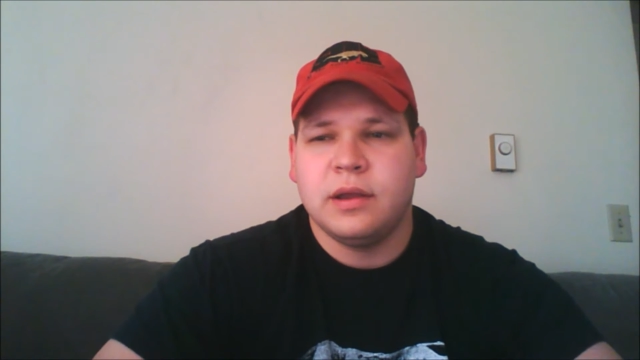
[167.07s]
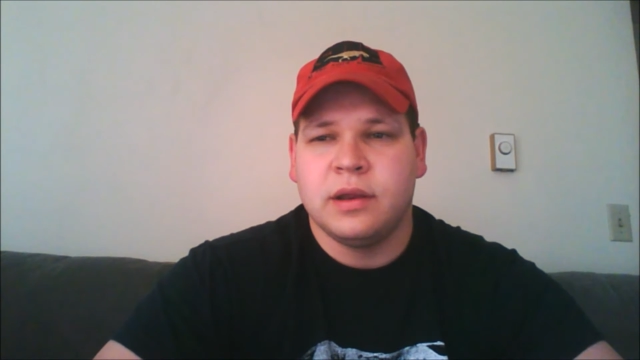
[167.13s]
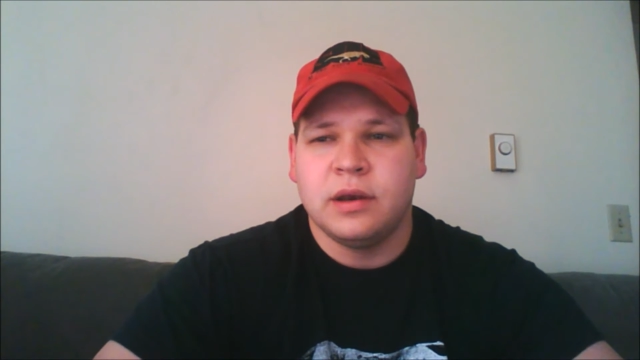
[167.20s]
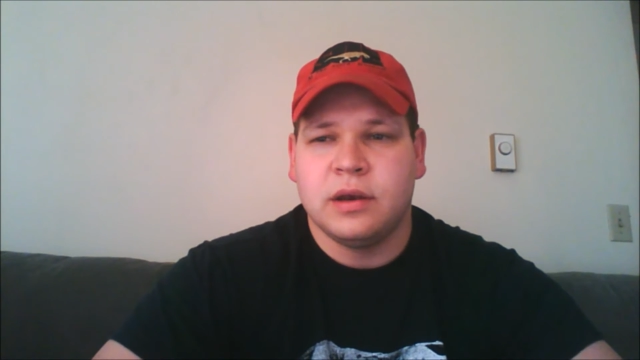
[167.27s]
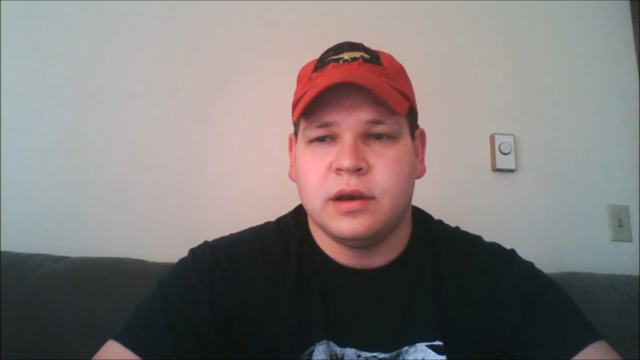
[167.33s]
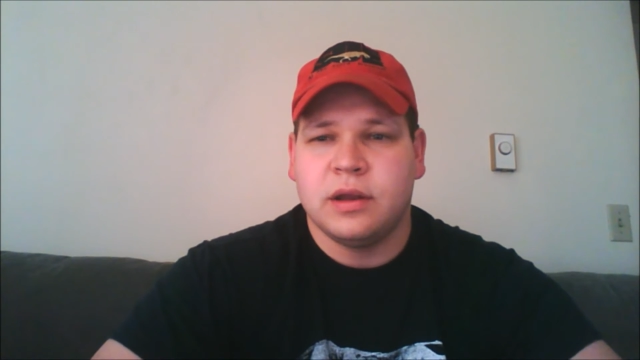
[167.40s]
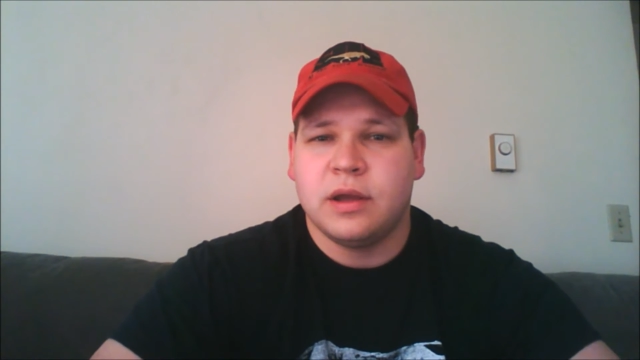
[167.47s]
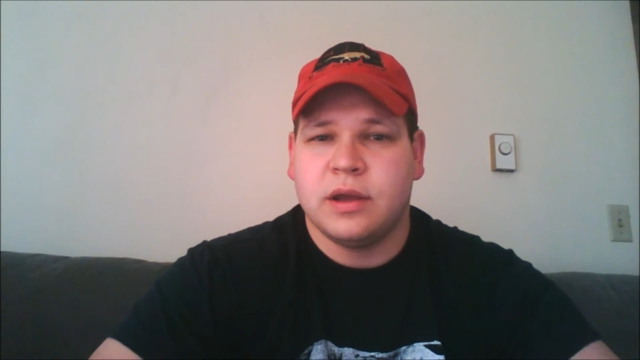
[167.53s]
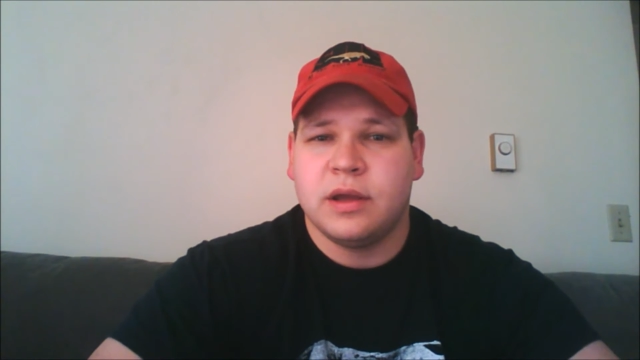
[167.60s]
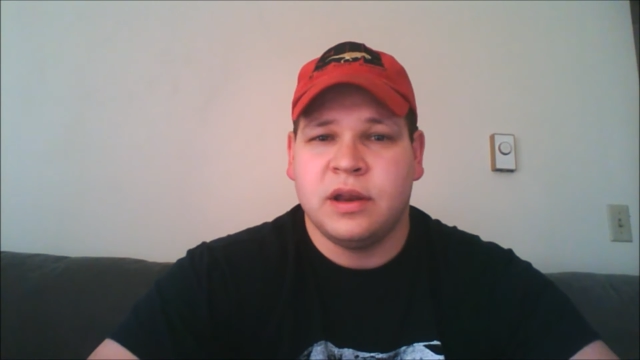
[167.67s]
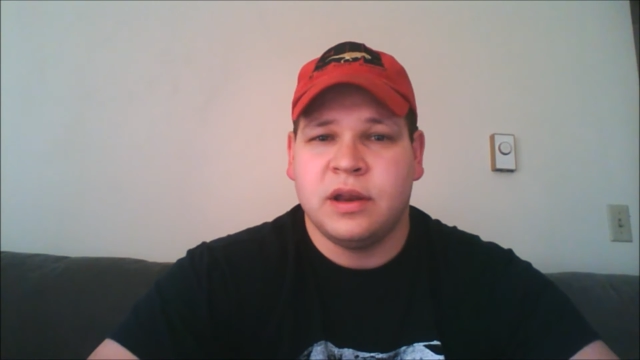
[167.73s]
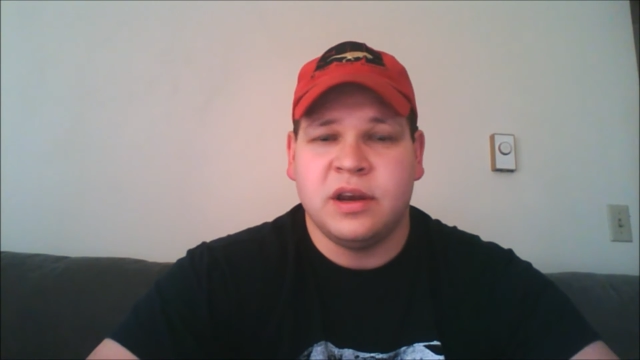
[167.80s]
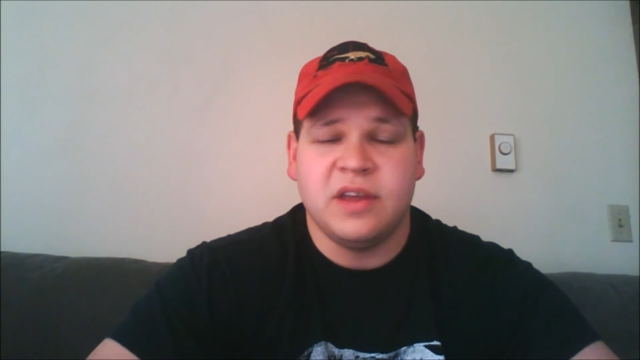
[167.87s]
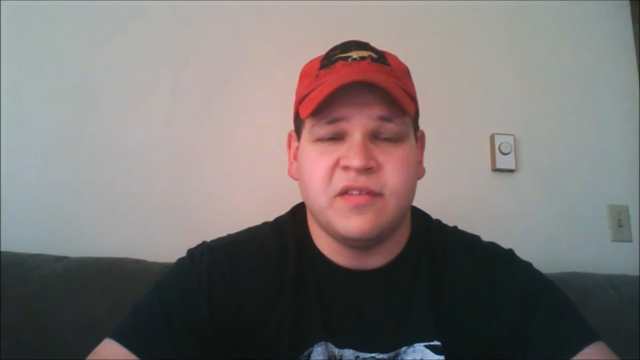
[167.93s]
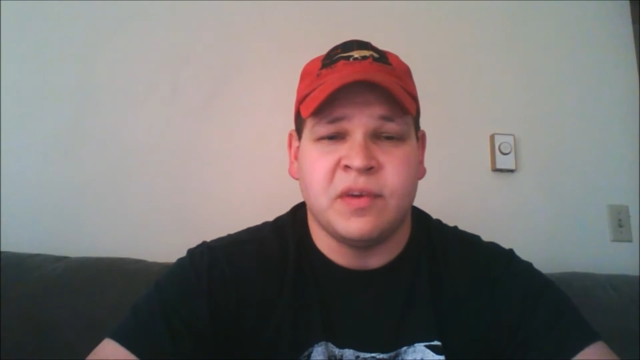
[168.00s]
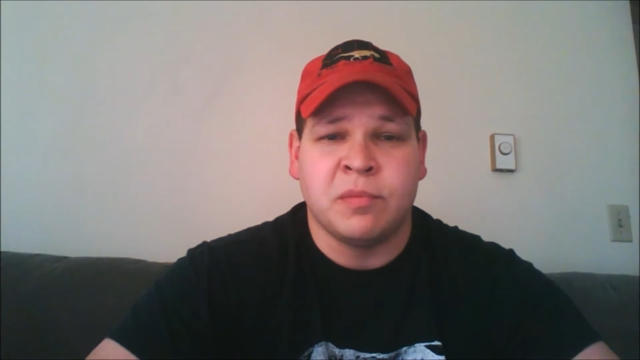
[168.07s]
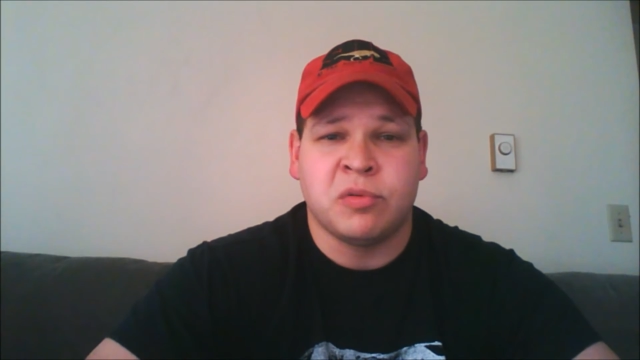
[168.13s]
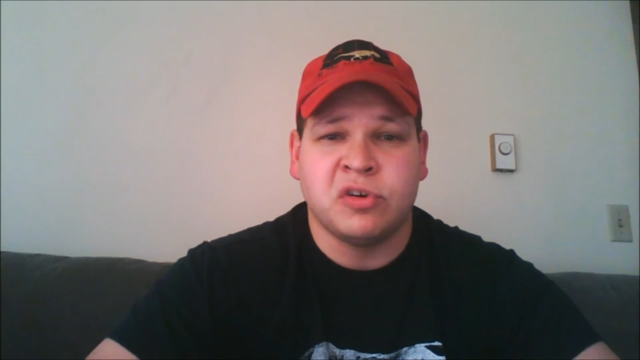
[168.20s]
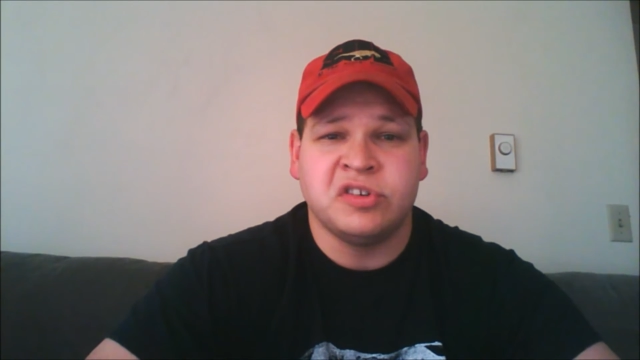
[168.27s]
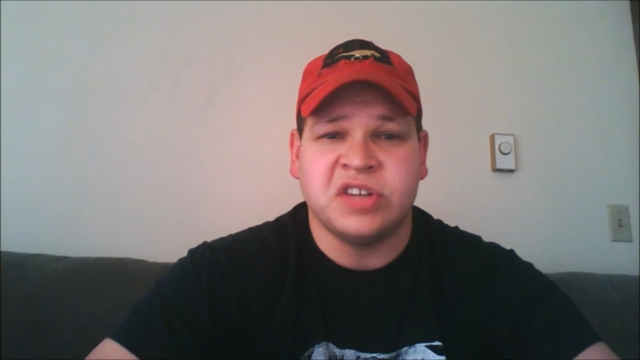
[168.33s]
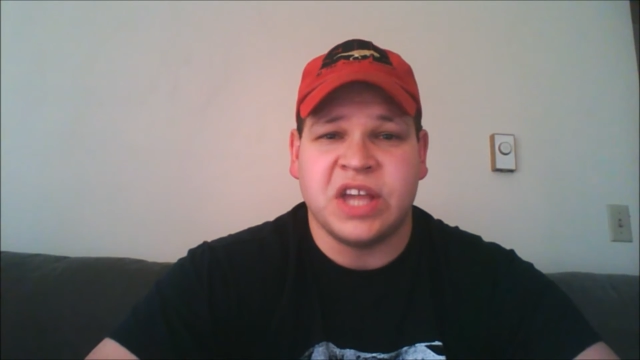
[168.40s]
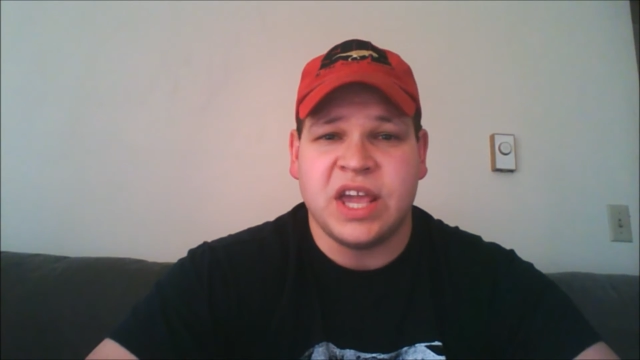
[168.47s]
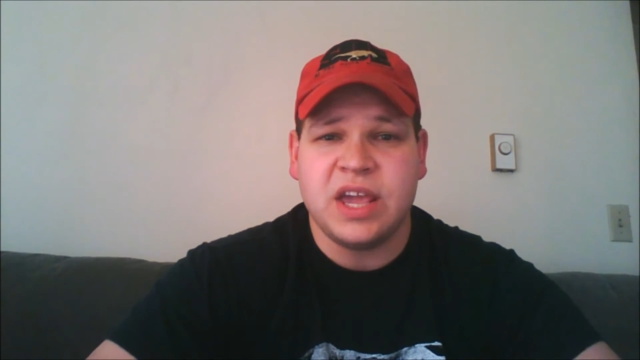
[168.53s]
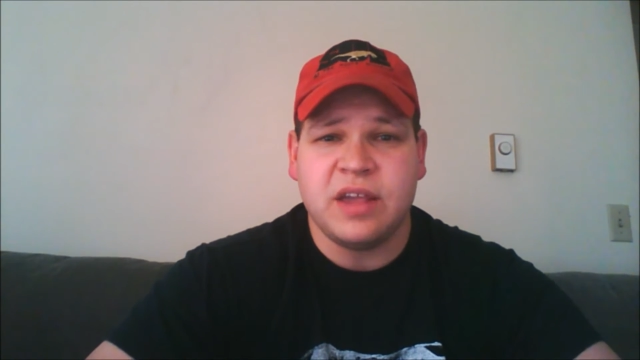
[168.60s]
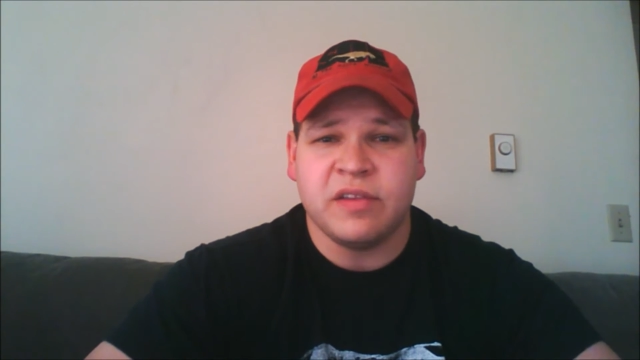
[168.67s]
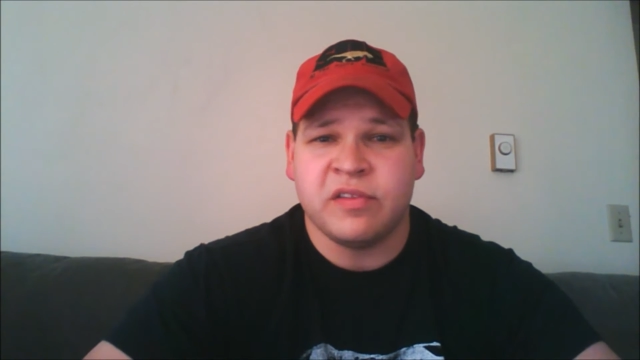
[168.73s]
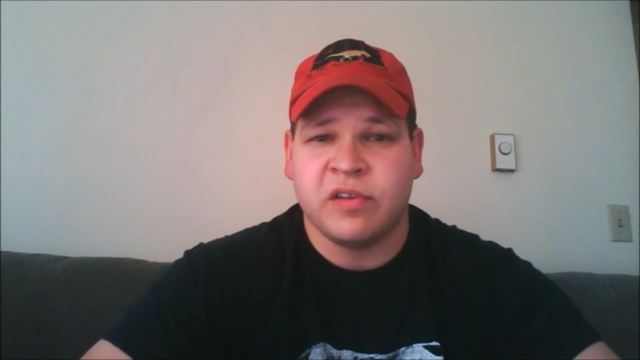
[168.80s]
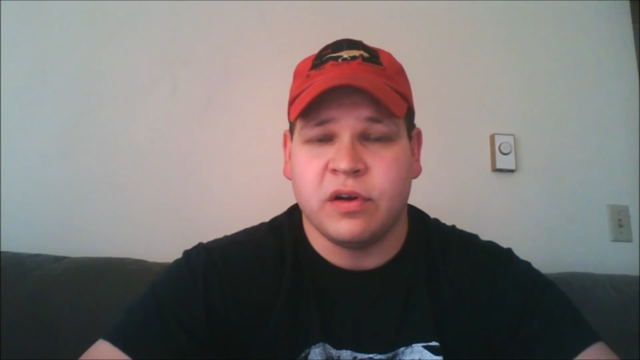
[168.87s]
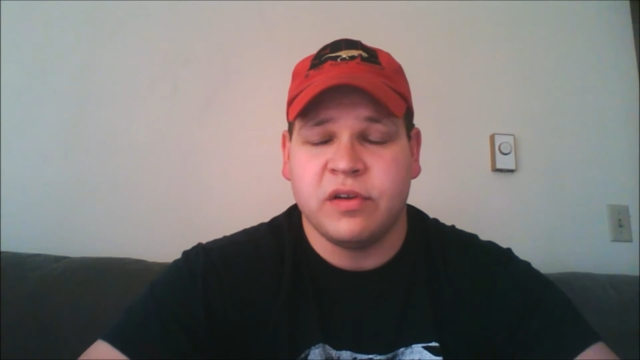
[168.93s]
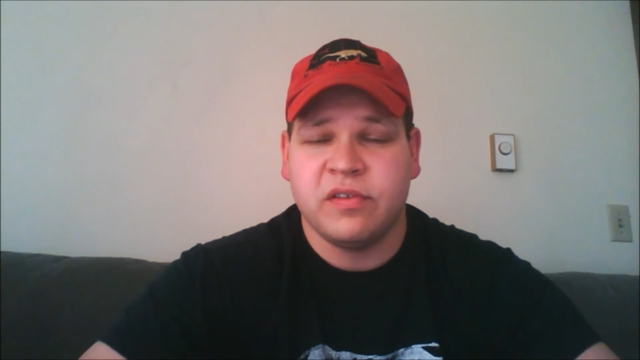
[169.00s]
and even
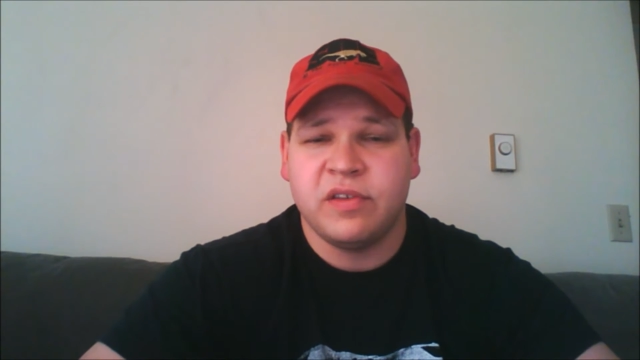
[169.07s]
Portuguese.